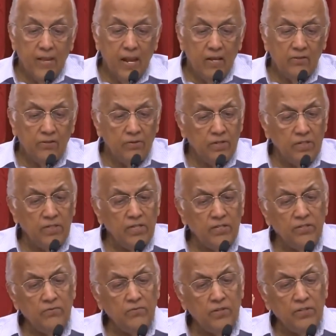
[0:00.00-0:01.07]
so it says
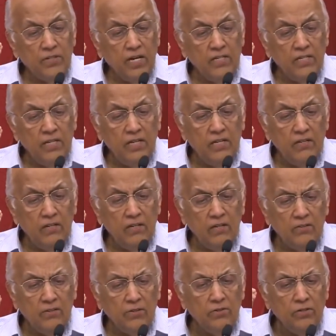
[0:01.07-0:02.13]
in verse 18
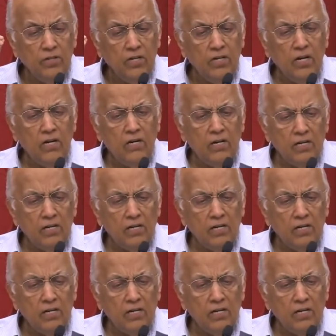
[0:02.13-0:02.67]
So God